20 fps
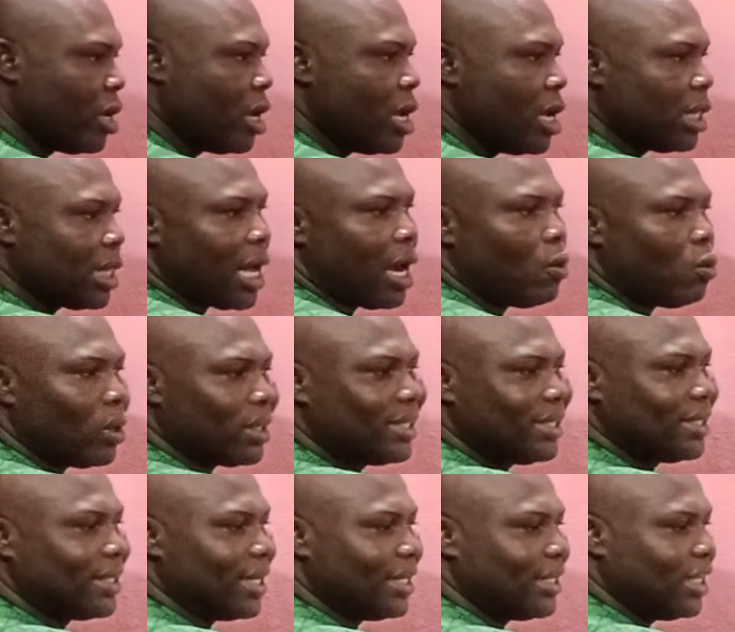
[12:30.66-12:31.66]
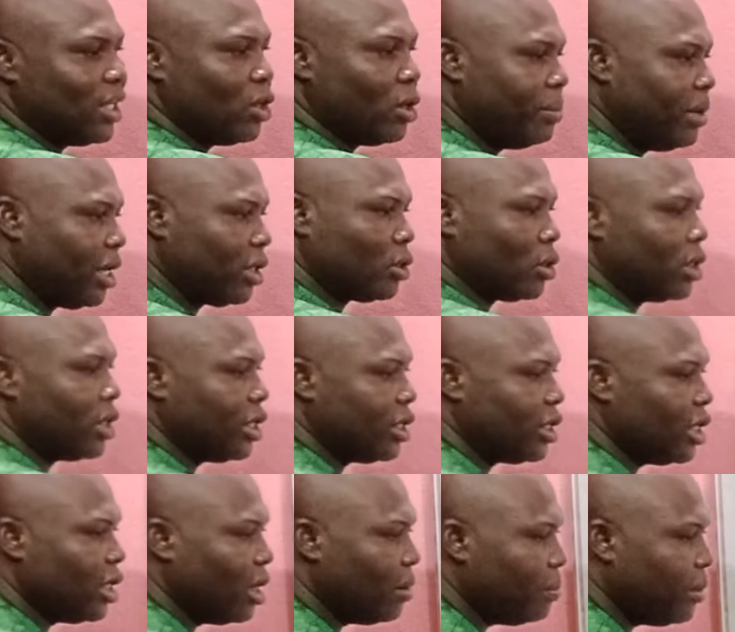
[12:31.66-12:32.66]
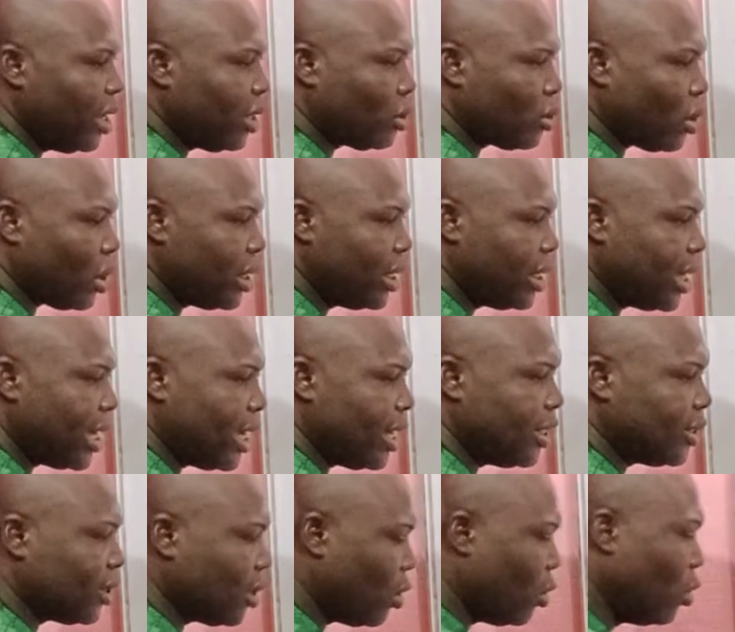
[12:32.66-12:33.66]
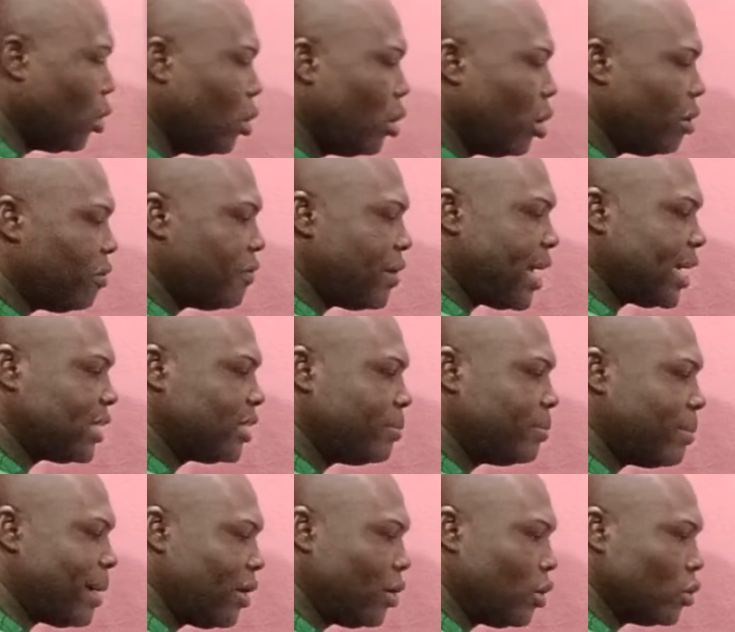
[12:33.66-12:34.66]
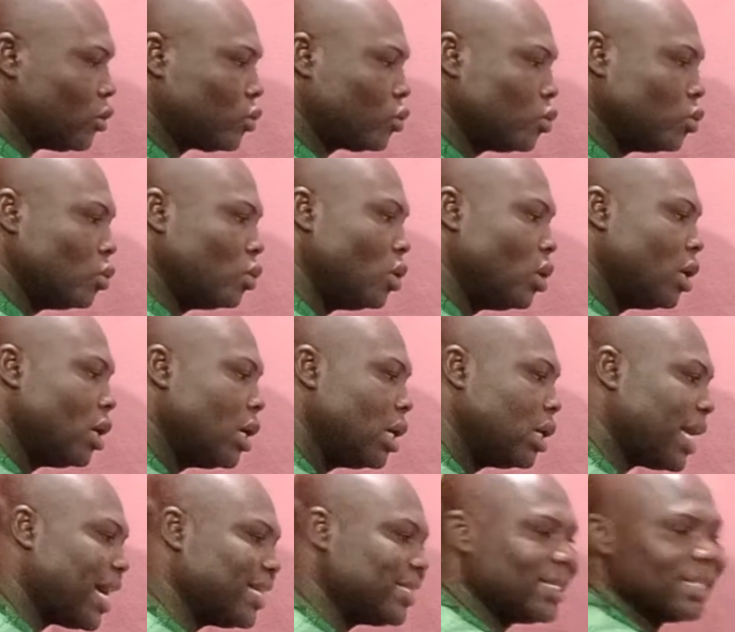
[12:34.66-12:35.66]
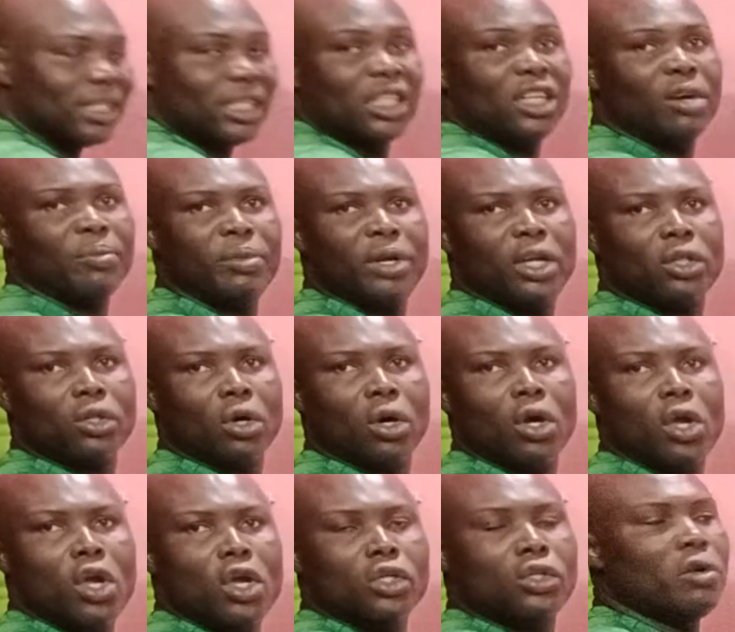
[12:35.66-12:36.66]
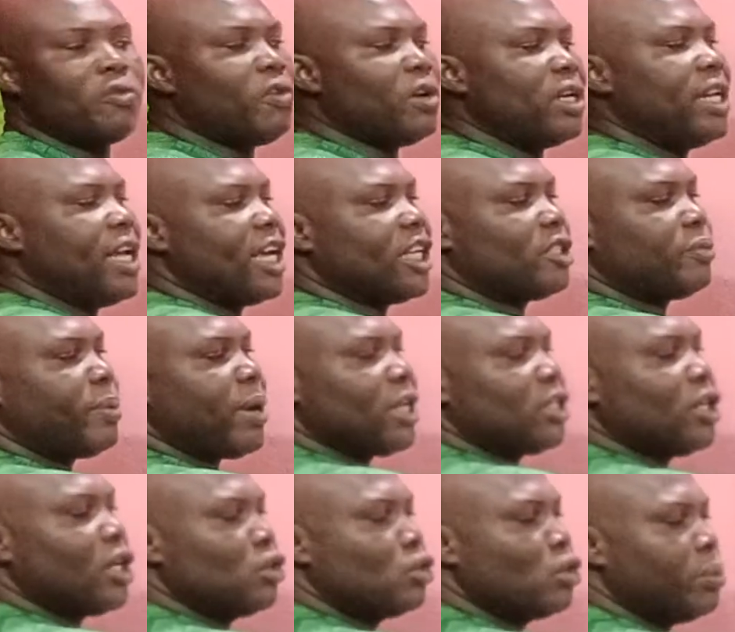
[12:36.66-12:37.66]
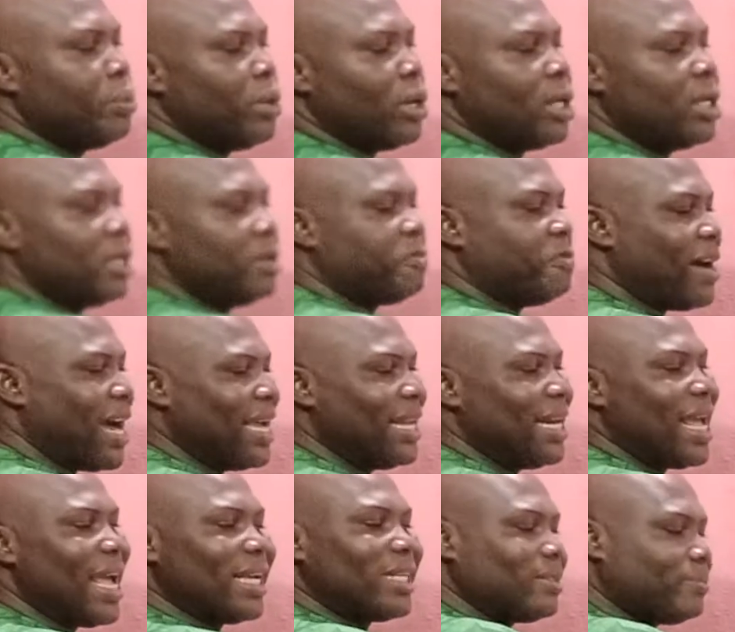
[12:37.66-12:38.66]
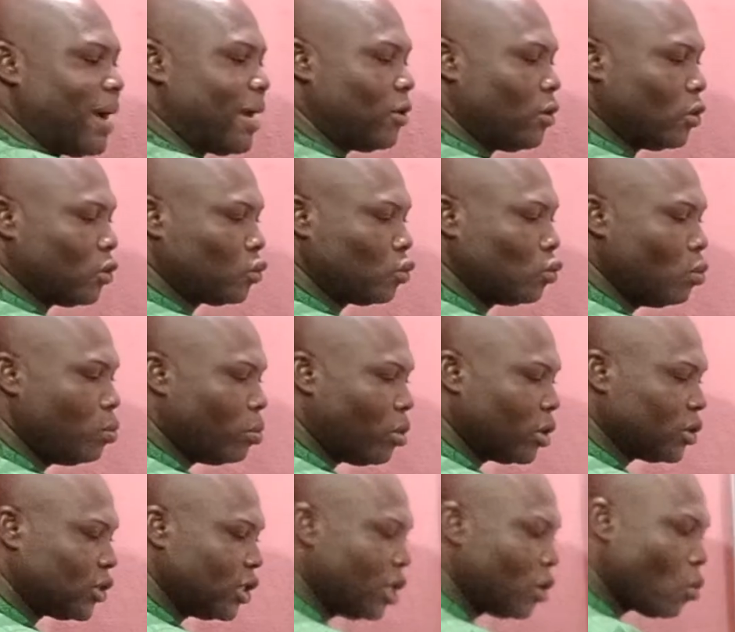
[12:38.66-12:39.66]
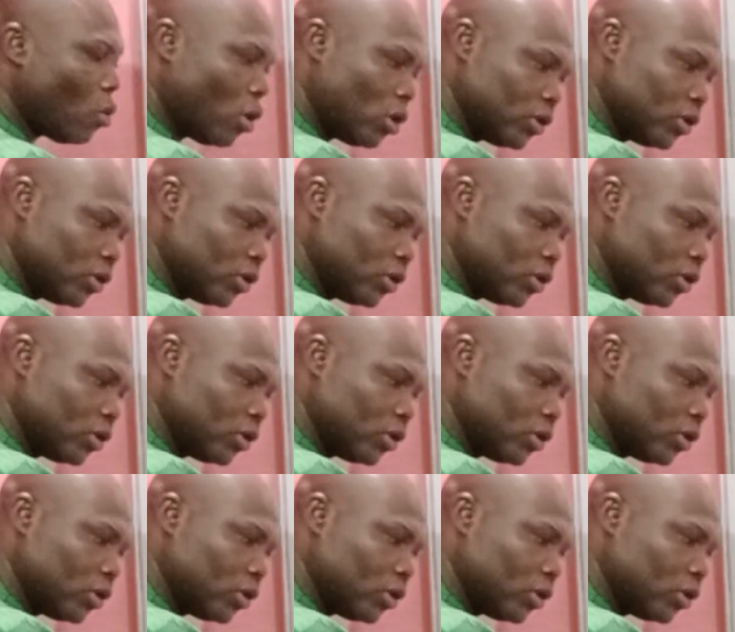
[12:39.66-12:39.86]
Now what is the denominator? The denominator here is the whole of x minus 2. That's the denominator. So for the expression to be undefined, x minus 2 must equal